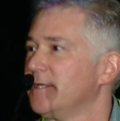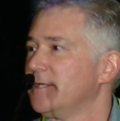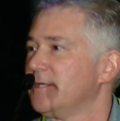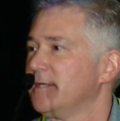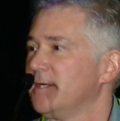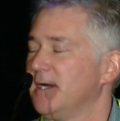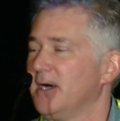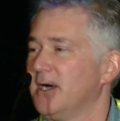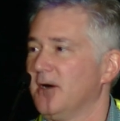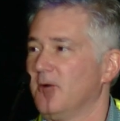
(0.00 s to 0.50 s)

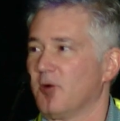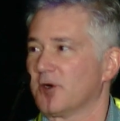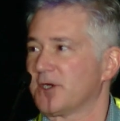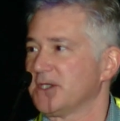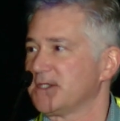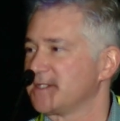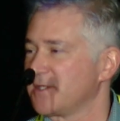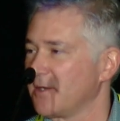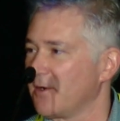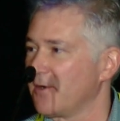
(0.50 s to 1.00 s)
worked
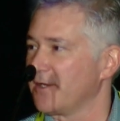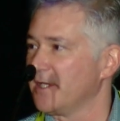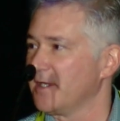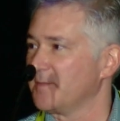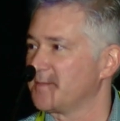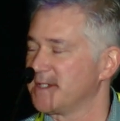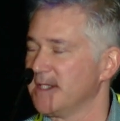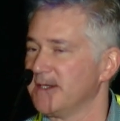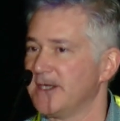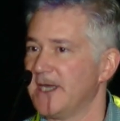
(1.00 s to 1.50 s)
at
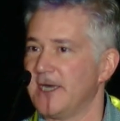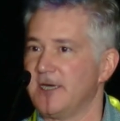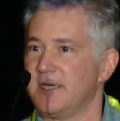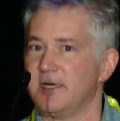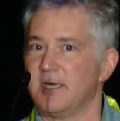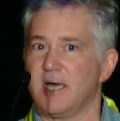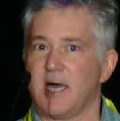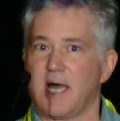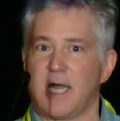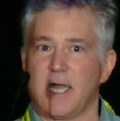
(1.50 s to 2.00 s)
startups, and
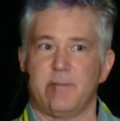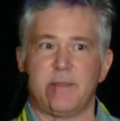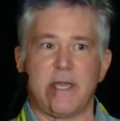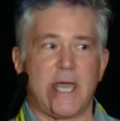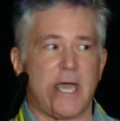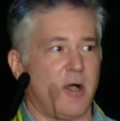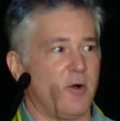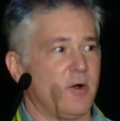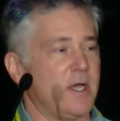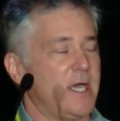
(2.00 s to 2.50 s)
then I'm
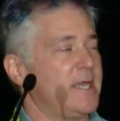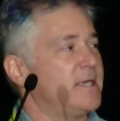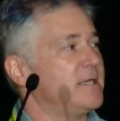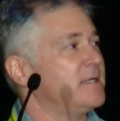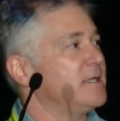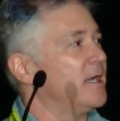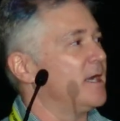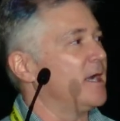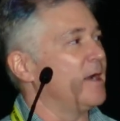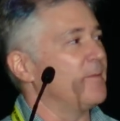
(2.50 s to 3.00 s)
now
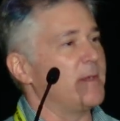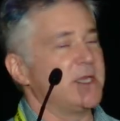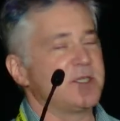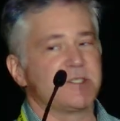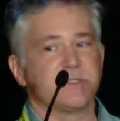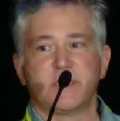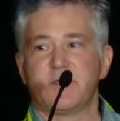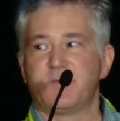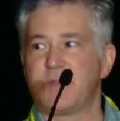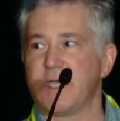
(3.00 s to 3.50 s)
at
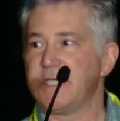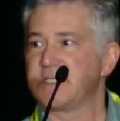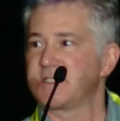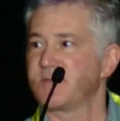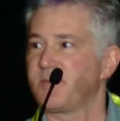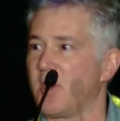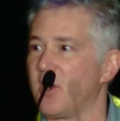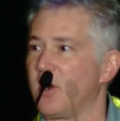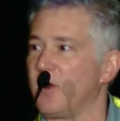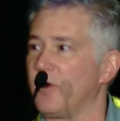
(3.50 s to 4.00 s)
Major League
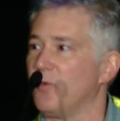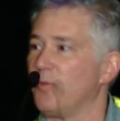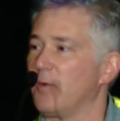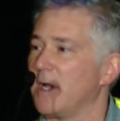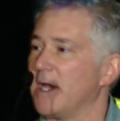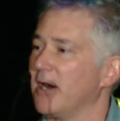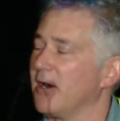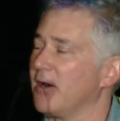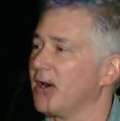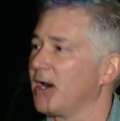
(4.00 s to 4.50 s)
Baseball,
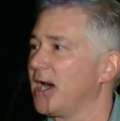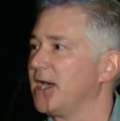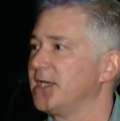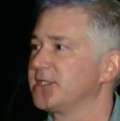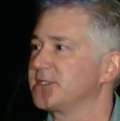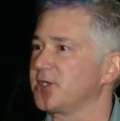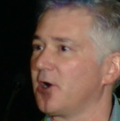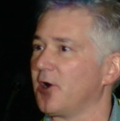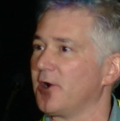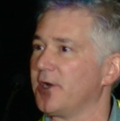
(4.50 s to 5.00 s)
where I
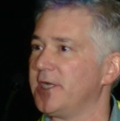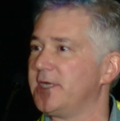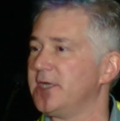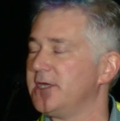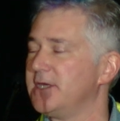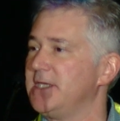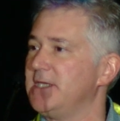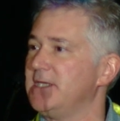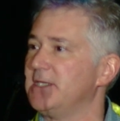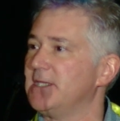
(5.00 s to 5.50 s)
started
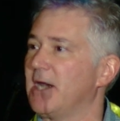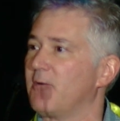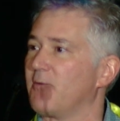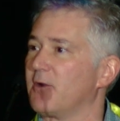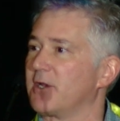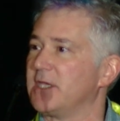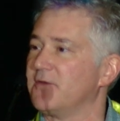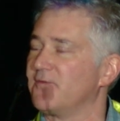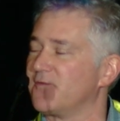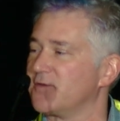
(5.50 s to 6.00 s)
in the
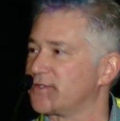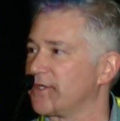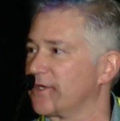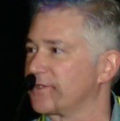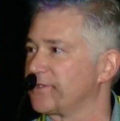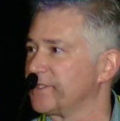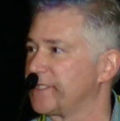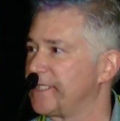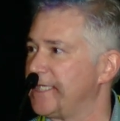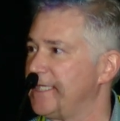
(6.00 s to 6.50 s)
network
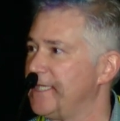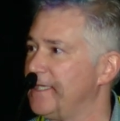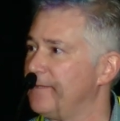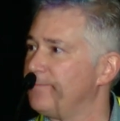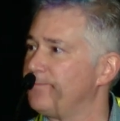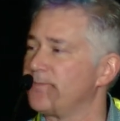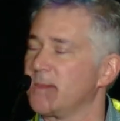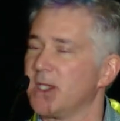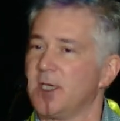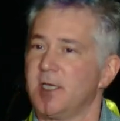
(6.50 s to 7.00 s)
infrastructure
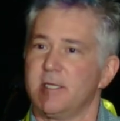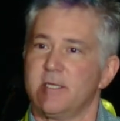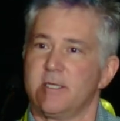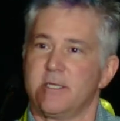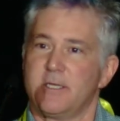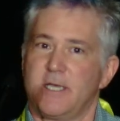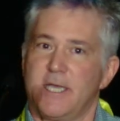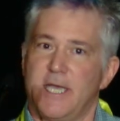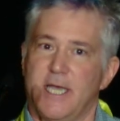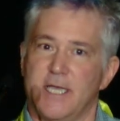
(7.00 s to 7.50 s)
team
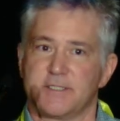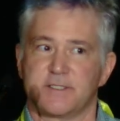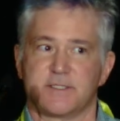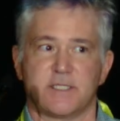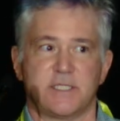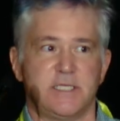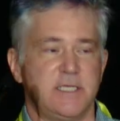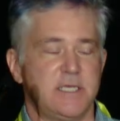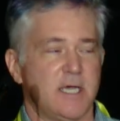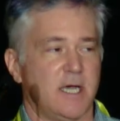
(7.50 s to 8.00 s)
as
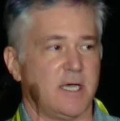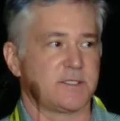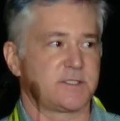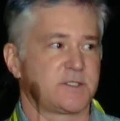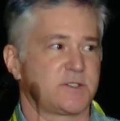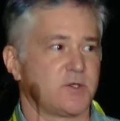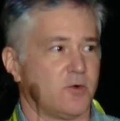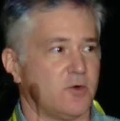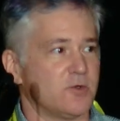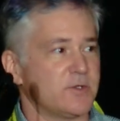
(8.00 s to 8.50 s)
the
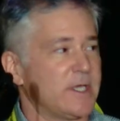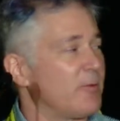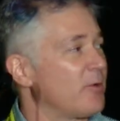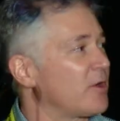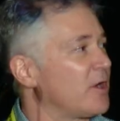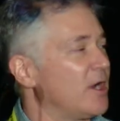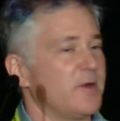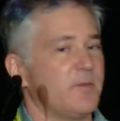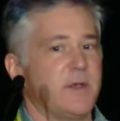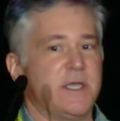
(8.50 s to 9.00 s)
sole network
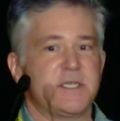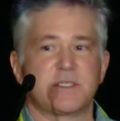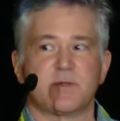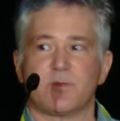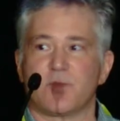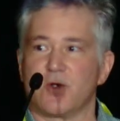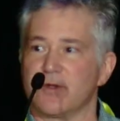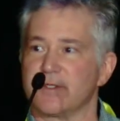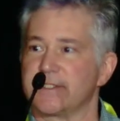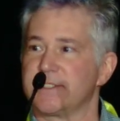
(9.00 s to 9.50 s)
automation
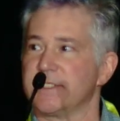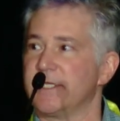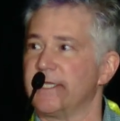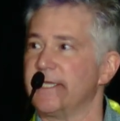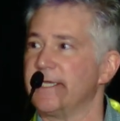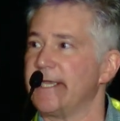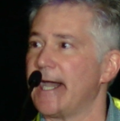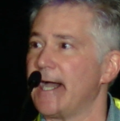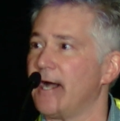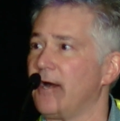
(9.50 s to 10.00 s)
person,
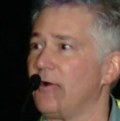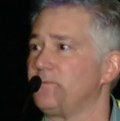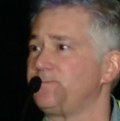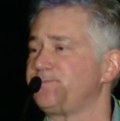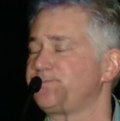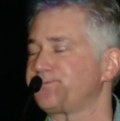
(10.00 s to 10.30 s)
and now